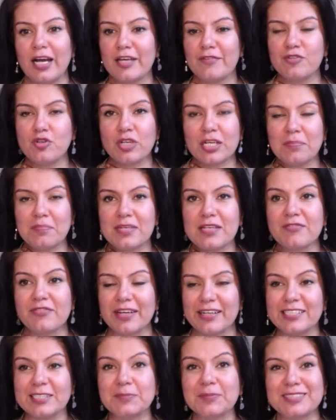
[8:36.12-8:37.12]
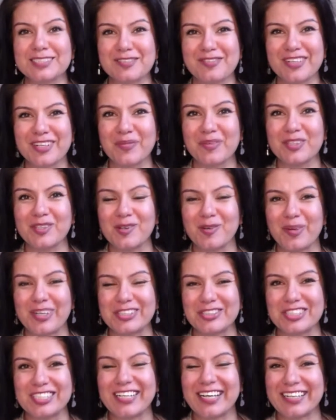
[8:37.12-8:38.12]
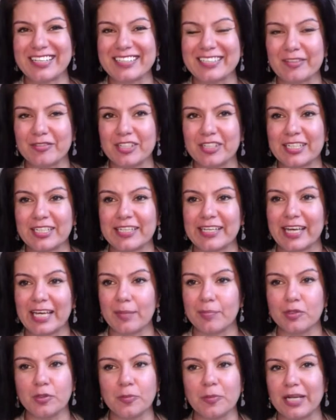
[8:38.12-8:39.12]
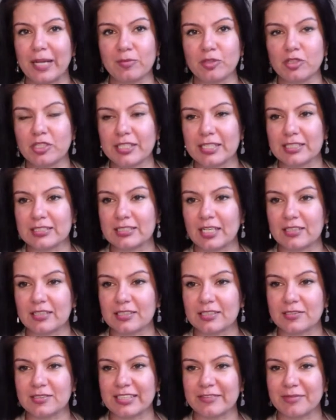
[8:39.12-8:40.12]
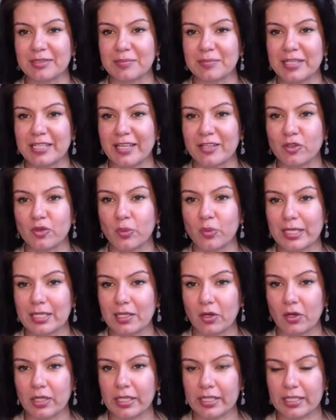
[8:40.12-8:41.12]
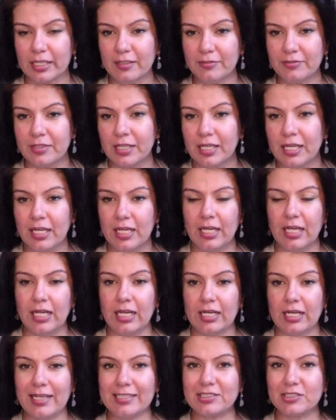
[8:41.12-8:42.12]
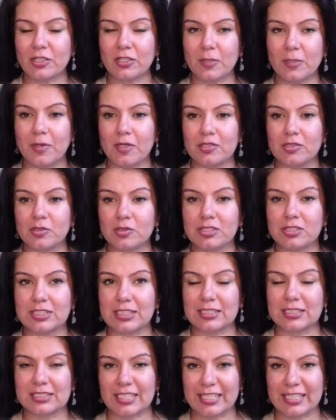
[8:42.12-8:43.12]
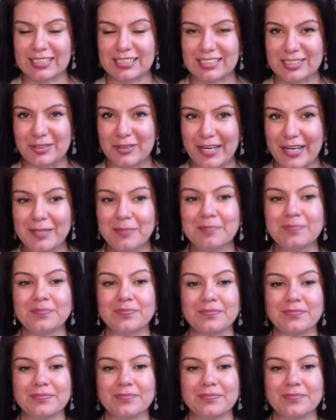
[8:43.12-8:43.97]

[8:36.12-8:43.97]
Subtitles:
If you can be very specific with your question, I can definitely help you, but I'm going to get started because I've been making you wait long enough. Let's talk about those six signs, right?